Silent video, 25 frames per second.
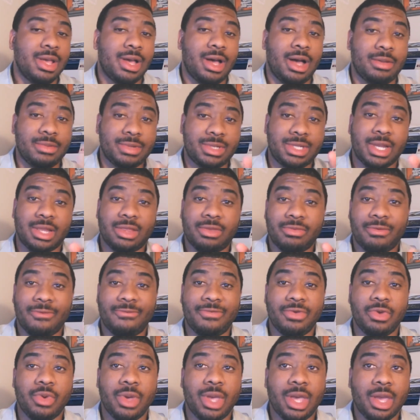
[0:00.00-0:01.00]
Um, said the
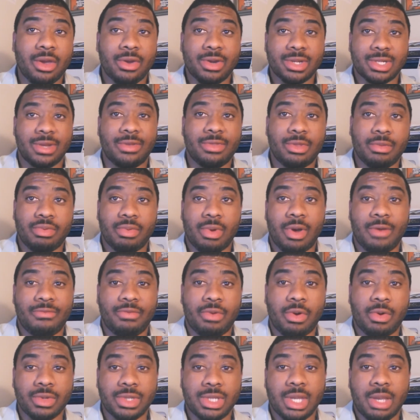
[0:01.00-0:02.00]
review here is of the of
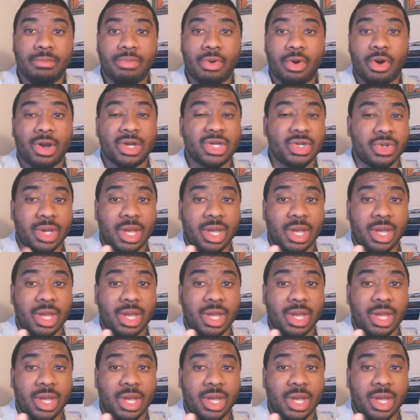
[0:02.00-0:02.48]
protein bars.